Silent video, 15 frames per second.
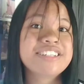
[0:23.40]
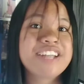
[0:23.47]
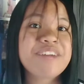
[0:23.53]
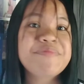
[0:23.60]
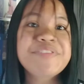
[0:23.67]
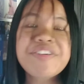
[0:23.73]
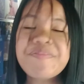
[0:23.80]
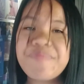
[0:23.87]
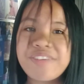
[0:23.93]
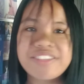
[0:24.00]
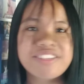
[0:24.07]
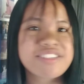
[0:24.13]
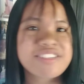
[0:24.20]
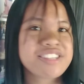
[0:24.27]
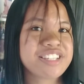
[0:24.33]
Number of
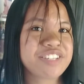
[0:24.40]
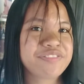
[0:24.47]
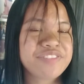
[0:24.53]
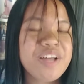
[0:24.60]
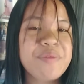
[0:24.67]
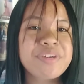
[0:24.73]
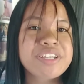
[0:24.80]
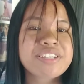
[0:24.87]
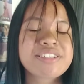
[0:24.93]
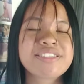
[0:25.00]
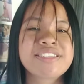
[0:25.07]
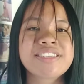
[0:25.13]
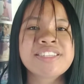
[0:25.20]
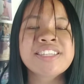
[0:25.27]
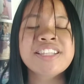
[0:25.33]
petals in a flower
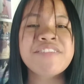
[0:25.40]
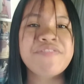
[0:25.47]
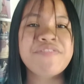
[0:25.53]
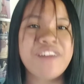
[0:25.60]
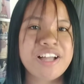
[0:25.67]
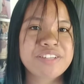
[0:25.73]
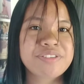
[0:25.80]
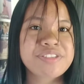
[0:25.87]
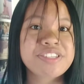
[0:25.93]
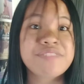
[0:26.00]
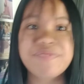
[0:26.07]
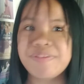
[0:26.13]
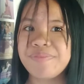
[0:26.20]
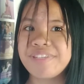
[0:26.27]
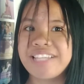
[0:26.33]
consistently follows the
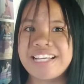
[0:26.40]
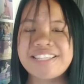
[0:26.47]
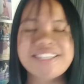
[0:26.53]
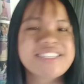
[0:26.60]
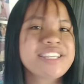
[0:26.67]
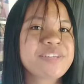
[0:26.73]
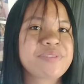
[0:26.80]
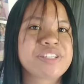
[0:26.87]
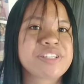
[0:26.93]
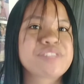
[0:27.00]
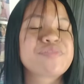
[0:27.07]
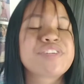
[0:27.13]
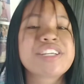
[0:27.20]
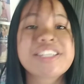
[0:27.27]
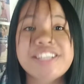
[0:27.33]
Fibonacci sequence.
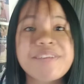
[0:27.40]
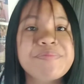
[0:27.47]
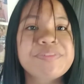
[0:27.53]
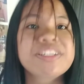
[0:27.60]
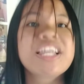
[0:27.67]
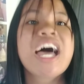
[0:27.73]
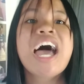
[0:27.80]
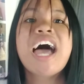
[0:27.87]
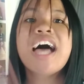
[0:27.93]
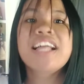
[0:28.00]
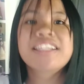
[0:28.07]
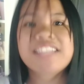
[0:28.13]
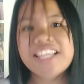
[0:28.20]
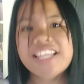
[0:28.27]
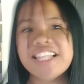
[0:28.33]
For example,
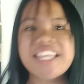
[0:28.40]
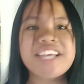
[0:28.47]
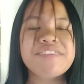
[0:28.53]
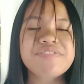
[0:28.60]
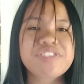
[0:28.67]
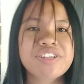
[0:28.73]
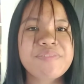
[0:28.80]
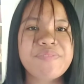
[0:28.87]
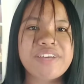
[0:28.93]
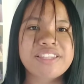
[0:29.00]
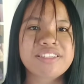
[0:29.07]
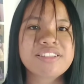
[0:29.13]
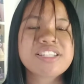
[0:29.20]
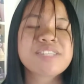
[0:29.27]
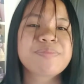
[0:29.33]
lily have 3
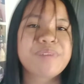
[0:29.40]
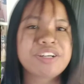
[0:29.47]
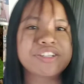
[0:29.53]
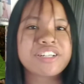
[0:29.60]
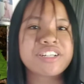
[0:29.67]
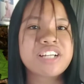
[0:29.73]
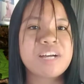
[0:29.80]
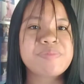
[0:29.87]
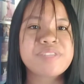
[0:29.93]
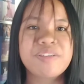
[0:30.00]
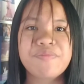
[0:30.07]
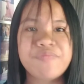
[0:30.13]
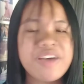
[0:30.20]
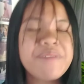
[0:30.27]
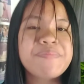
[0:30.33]
petals, buttercups
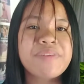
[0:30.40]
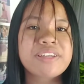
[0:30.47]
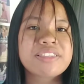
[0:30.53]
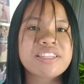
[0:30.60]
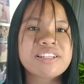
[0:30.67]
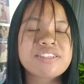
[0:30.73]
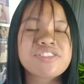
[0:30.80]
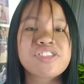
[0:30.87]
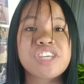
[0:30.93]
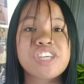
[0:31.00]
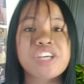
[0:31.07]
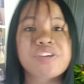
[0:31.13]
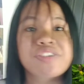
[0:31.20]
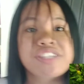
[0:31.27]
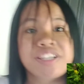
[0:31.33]
have 5 petals,
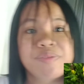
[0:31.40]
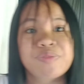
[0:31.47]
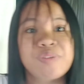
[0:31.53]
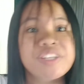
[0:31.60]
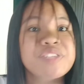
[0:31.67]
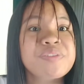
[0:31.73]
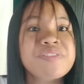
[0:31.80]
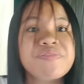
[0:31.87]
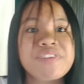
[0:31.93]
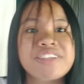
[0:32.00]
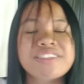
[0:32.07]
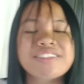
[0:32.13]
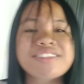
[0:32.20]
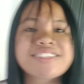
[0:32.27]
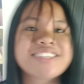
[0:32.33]
chicories have 21
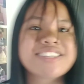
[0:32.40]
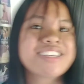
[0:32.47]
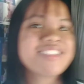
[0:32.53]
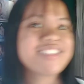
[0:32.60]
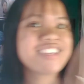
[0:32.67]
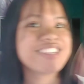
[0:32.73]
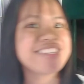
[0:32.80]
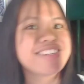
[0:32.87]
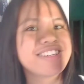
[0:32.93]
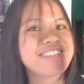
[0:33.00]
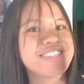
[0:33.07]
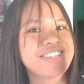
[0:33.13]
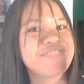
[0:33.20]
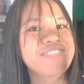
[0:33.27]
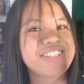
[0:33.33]
petals, and daiseries
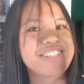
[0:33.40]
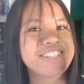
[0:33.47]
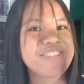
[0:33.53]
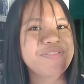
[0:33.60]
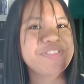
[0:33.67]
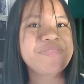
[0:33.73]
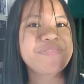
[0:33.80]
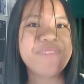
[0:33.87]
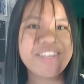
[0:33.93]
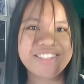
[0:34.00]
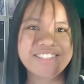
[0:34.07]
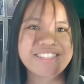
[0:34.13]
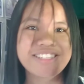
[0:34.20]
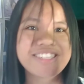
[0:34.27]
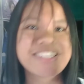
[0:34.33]
have 34
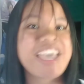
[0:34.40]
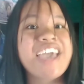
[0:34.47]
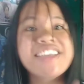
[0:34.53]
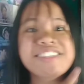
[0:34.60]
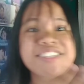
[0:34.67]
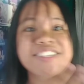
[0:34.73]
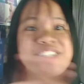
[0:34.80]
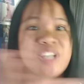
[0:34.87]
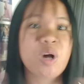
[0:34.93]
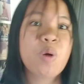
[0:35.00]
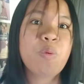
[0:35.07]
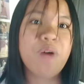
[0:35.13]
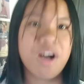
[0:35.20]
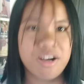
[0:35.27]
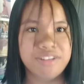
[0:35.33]
petals, and
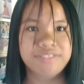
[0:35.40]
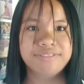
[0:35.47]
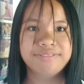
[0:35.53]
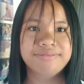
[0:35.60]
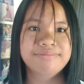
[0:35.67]
so on.